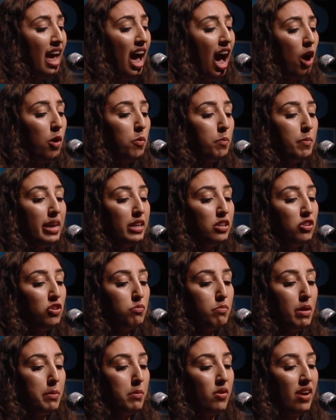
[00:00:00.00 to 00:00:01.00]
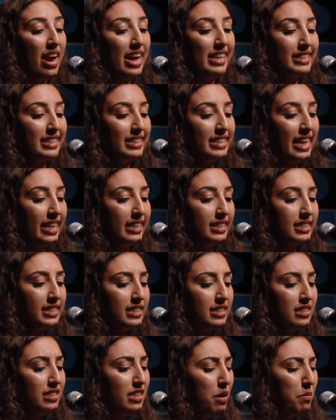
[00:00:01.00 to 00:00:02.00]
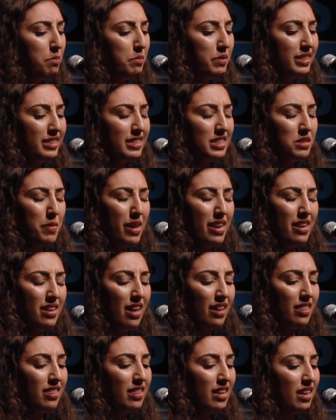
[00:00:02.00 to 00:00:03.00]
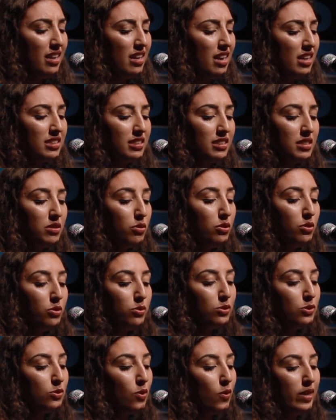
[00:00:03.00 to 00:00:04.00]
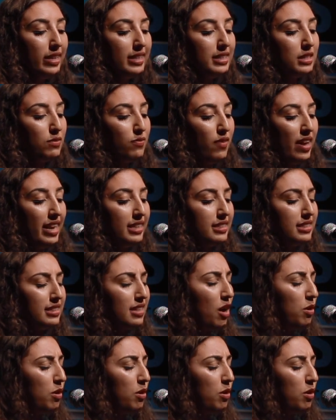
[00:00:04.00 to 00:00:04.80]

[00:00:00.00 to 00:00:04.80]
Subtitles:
I'll make you memorize dates. Numbers meant nothing until you saw his face.